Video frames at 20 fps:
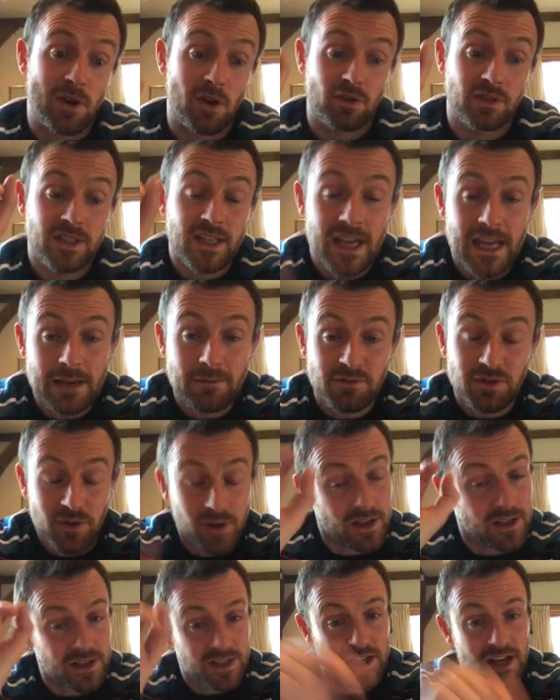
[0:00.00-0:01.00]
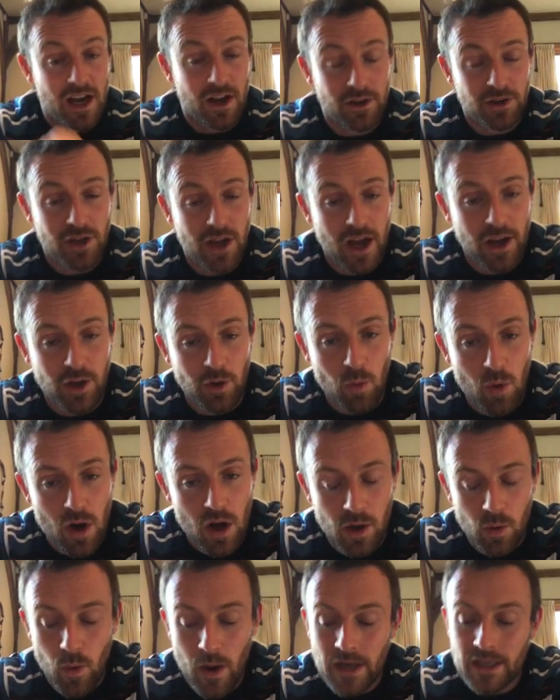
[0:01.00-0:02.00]
on Teams so I can see how, you, how your
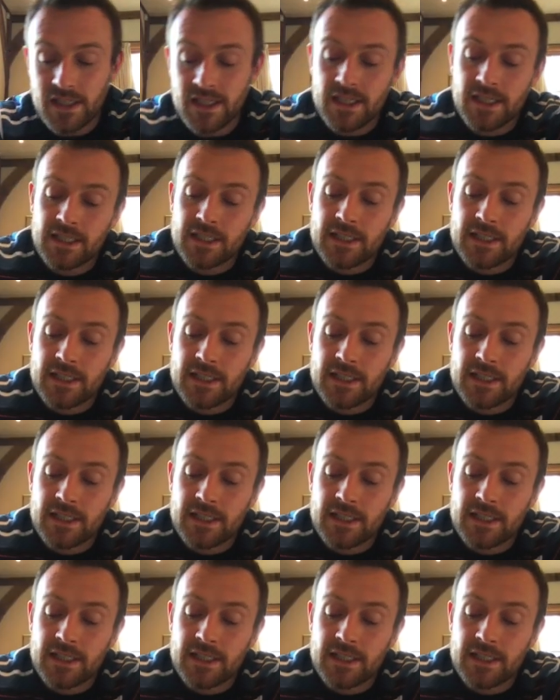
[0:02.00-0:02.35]
work went.